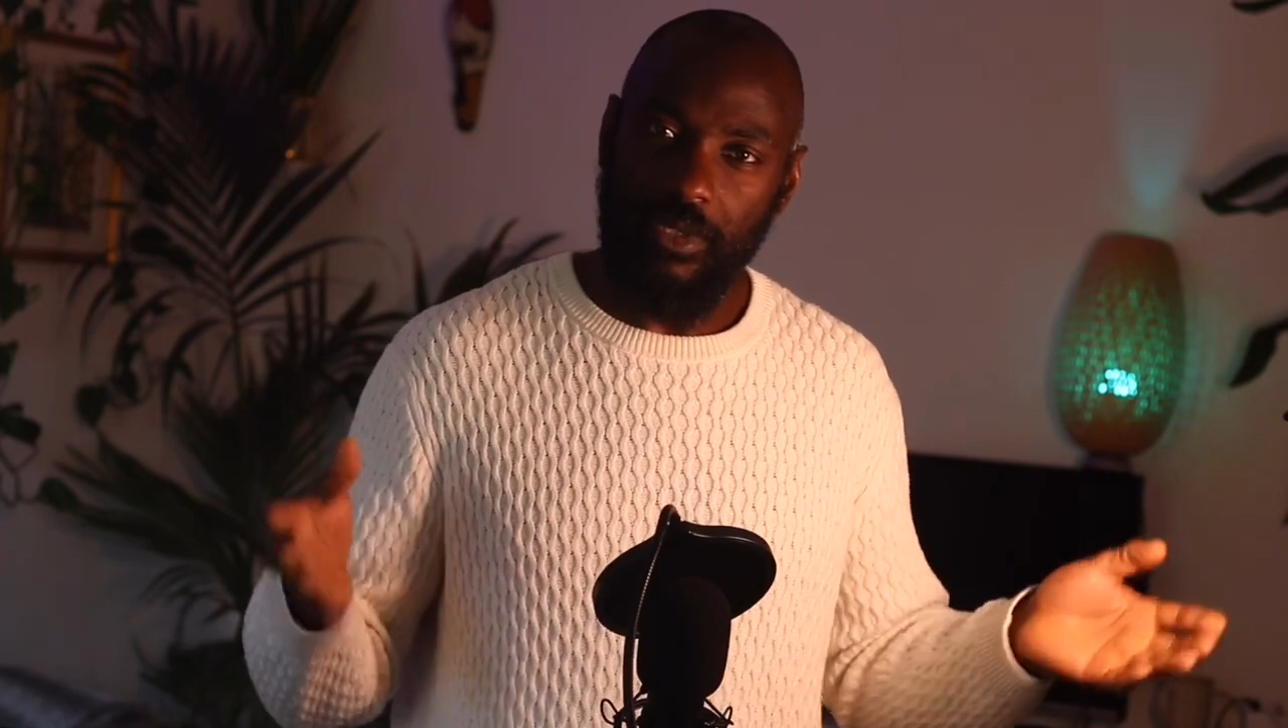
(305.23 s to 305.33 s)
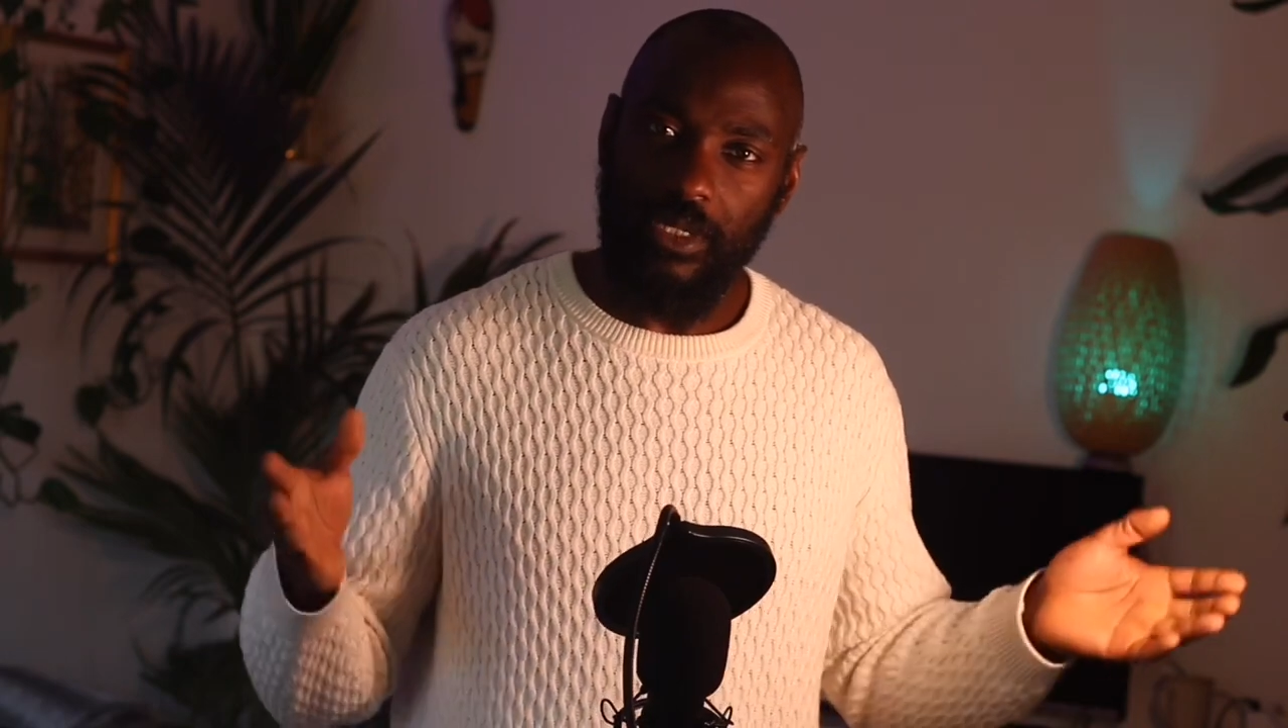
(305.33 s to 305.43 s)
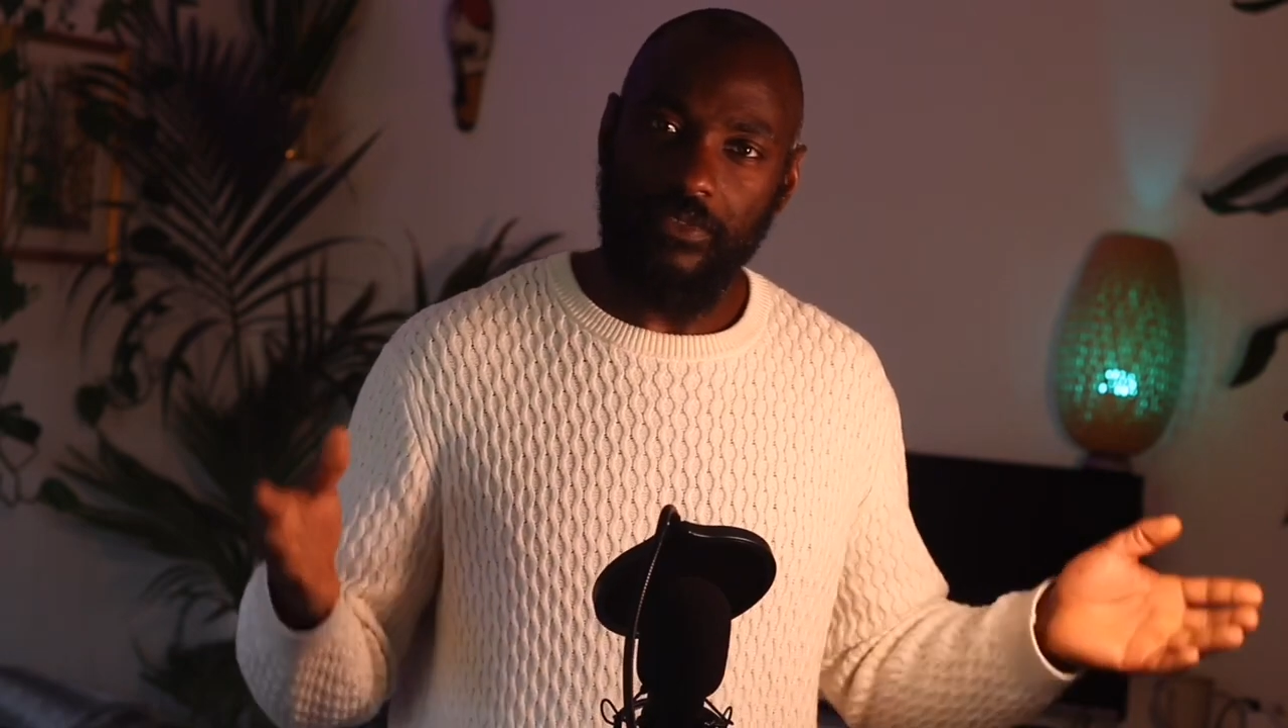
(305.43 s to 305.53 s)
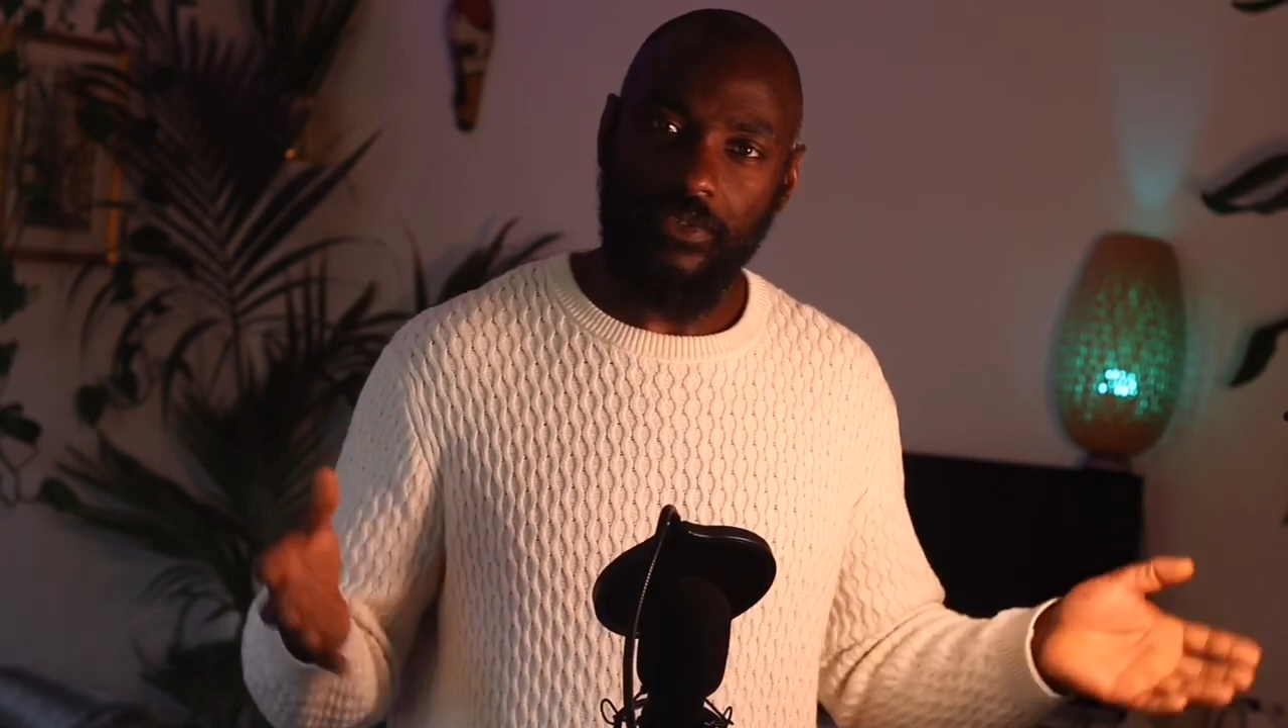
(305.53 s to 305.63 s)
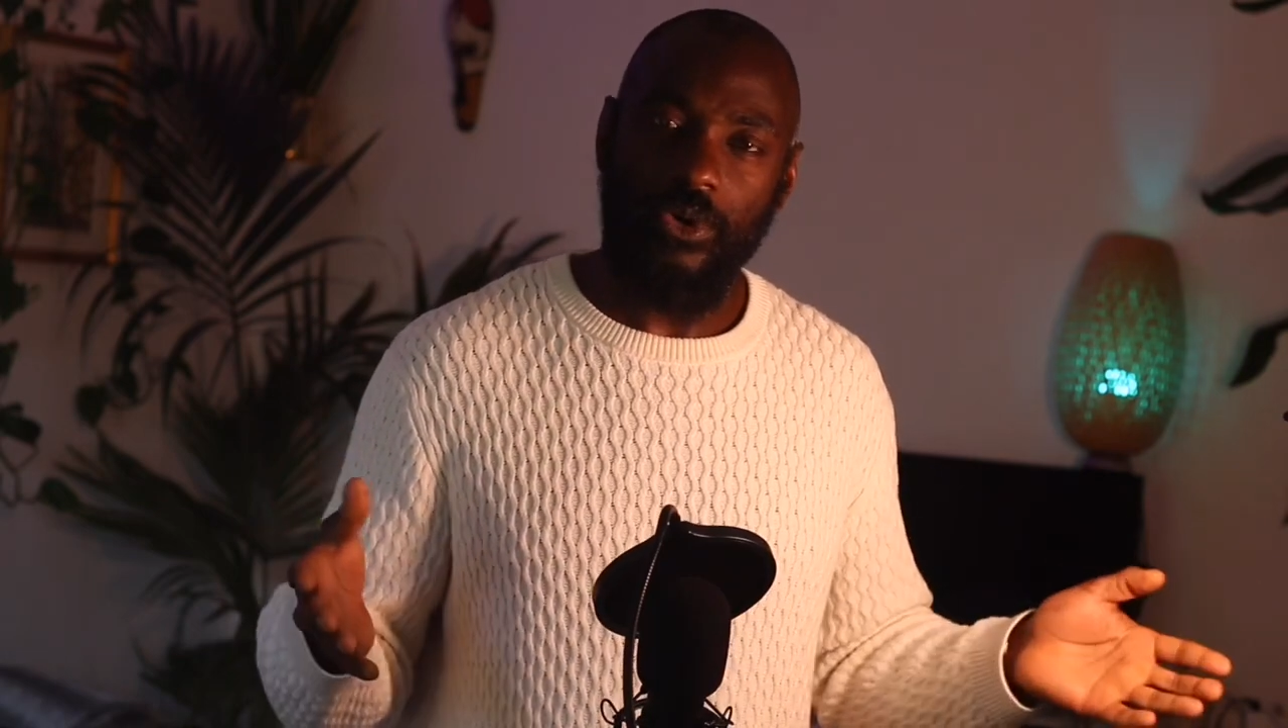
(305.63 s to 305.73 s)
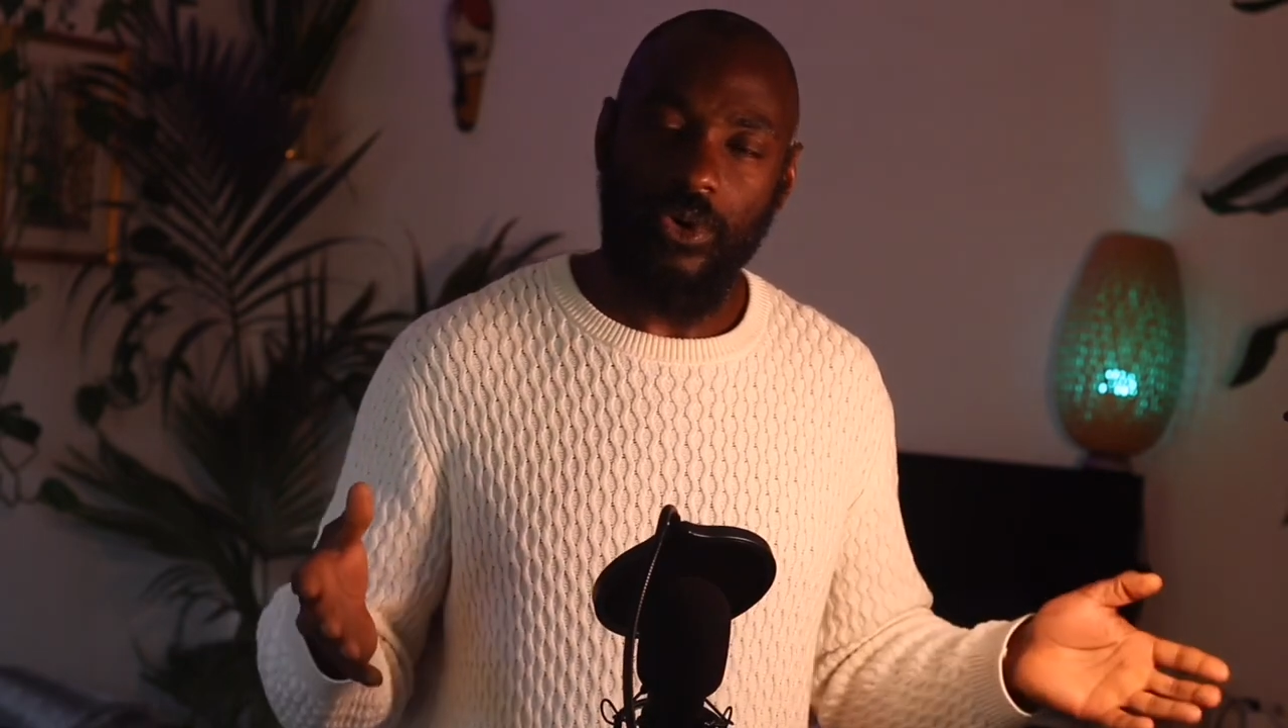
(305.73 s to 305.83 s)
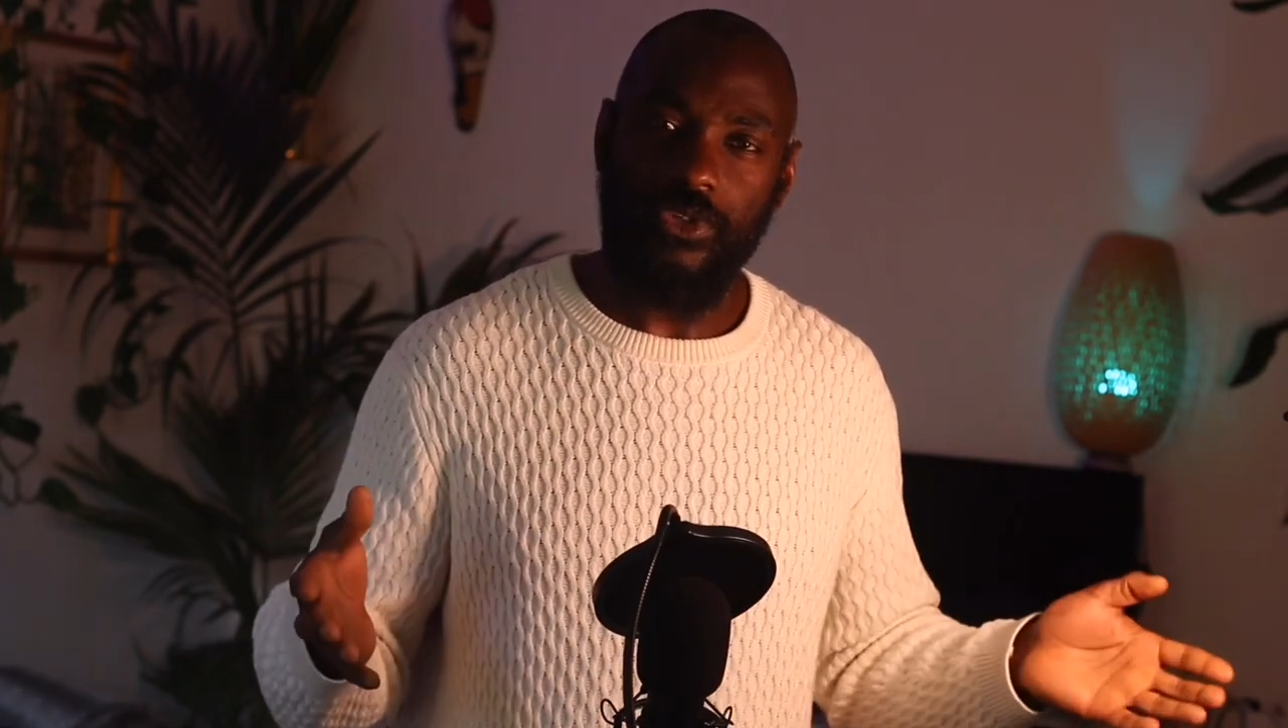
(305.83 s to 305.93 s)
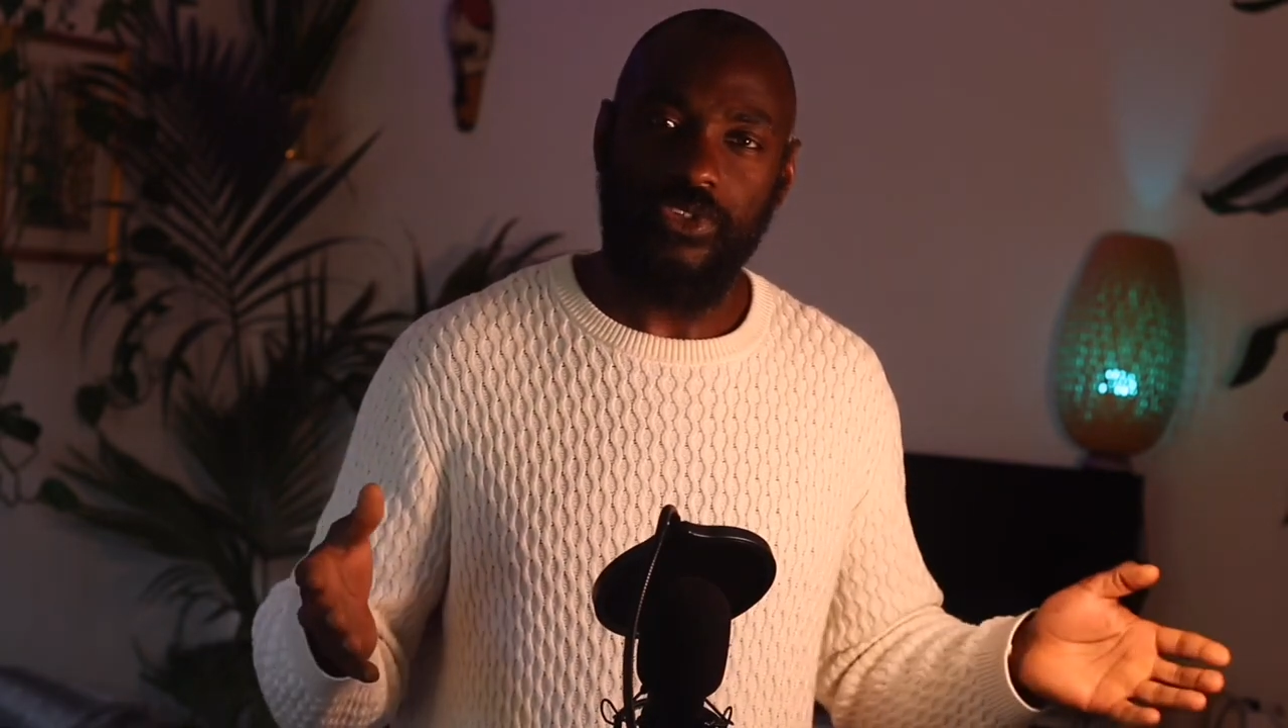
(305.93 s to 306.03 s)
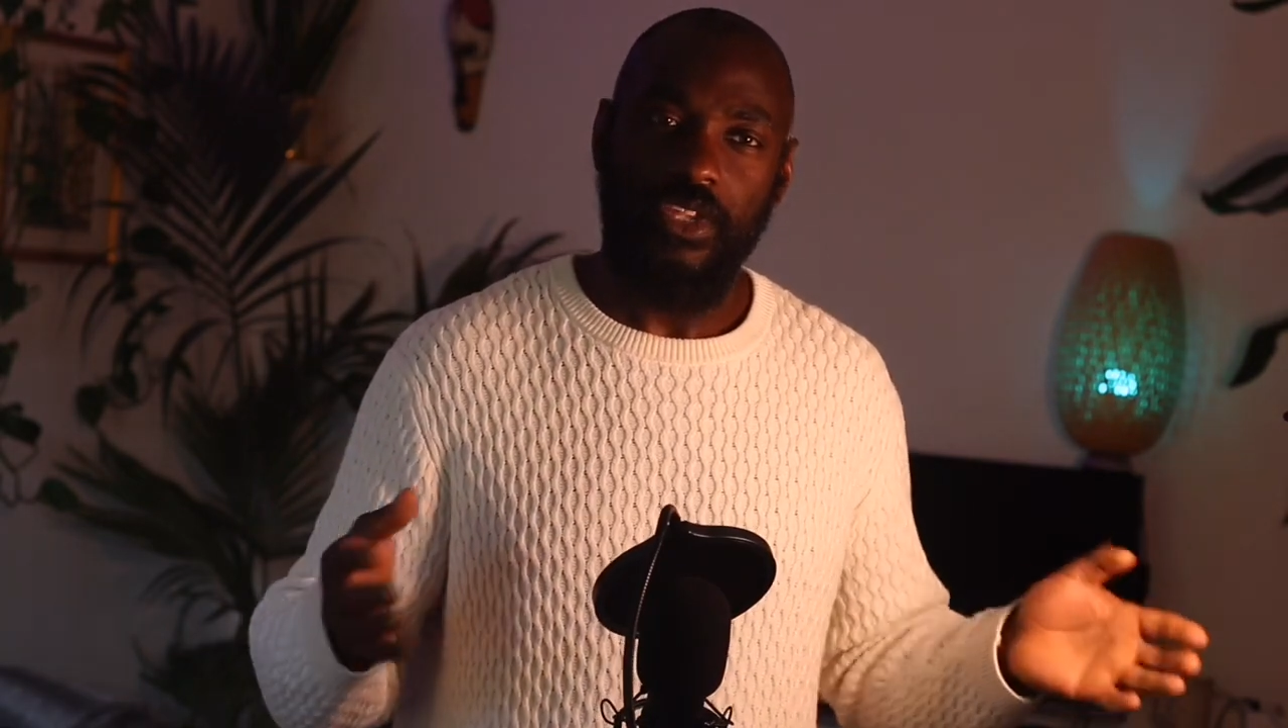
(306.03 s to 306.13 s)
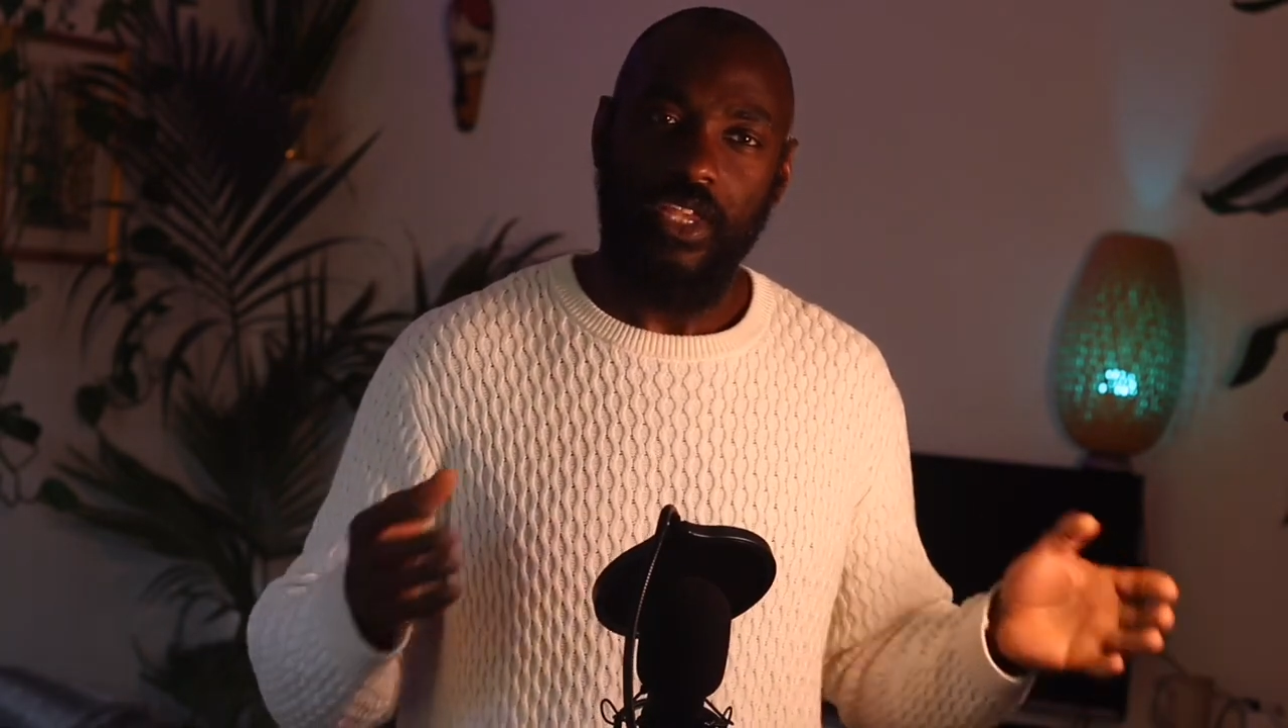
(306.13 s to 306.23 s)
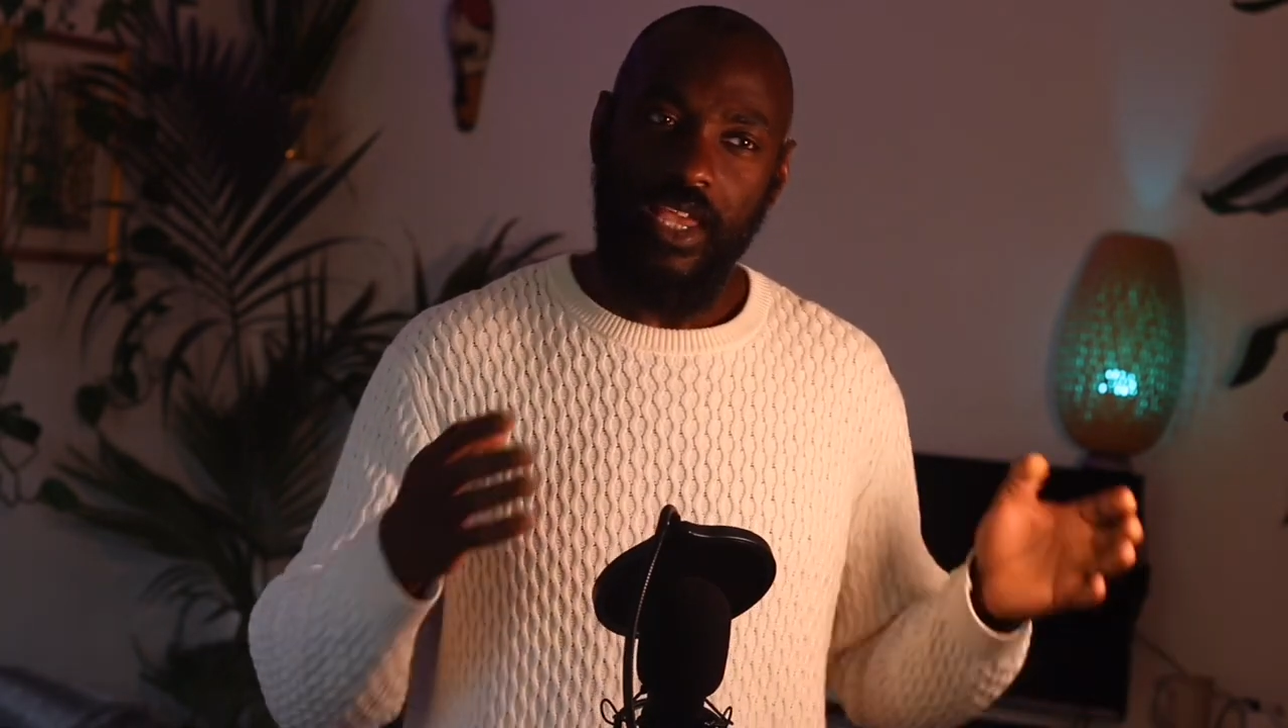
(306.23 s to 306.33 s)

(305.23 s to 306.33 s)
but of course,